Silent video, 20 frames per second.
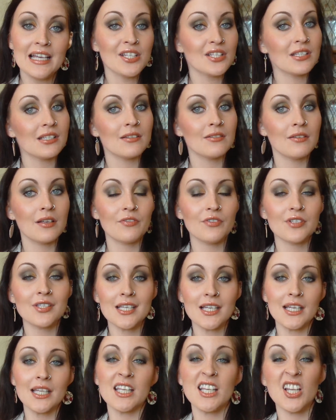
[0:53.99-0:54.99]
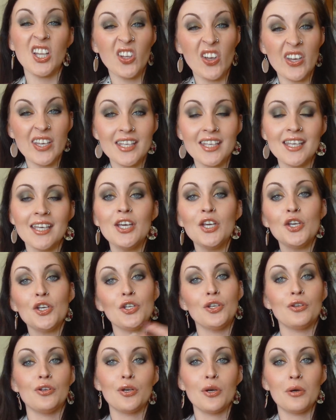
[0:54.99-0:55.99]
So if you see anything you like,
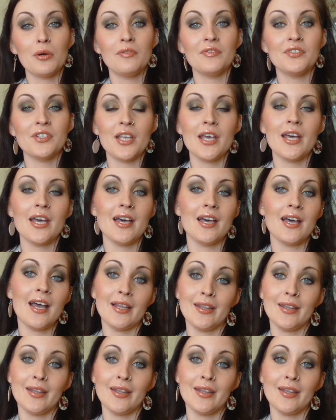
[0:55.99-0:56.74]
you can go over there